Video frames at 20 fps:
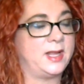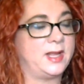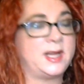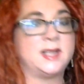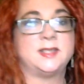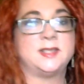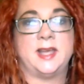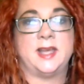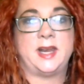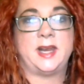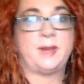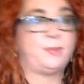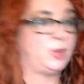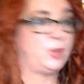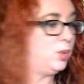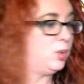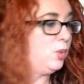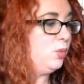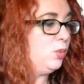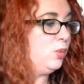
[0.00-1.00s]
Like I said, I
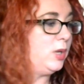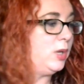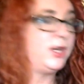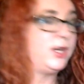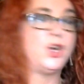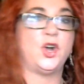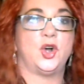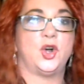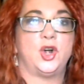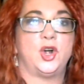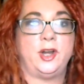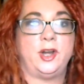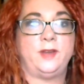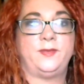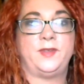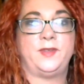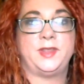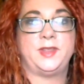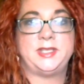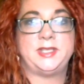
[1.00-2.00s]
pull one
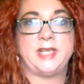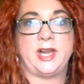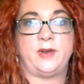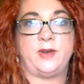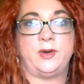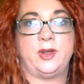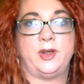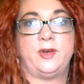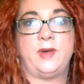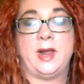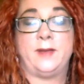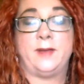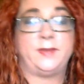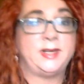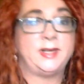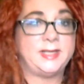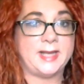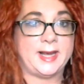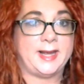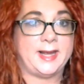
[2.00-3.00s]
card for the tarot
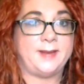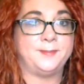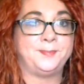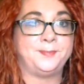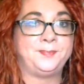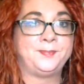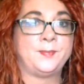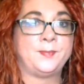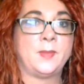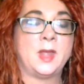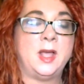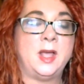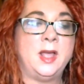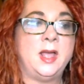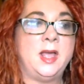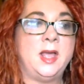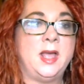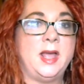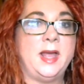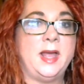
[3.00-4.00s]
every day
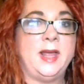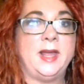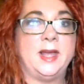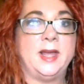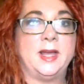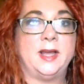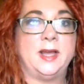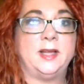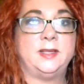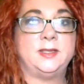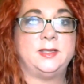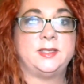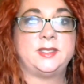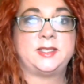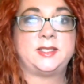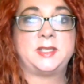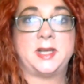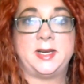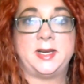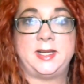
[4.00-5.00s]
and
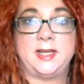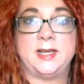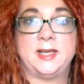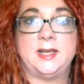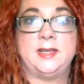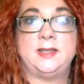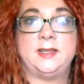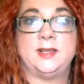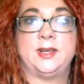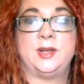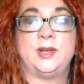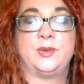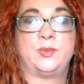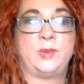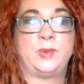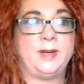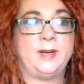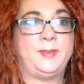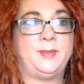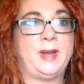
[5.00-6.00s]
study it,
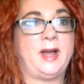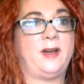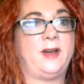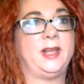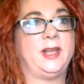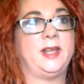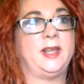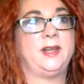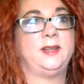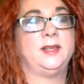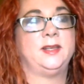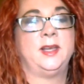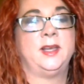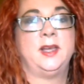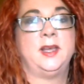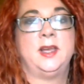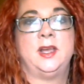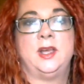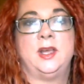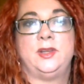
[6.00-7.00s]
read about it,
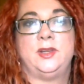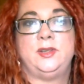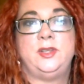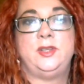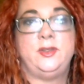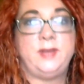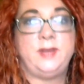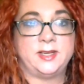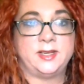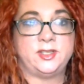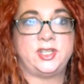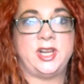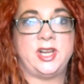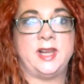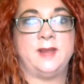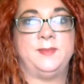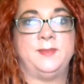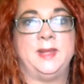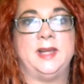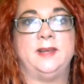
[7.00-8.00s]
do the
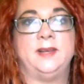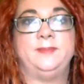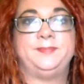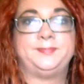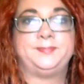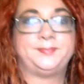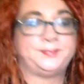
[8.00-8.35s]
enchantment,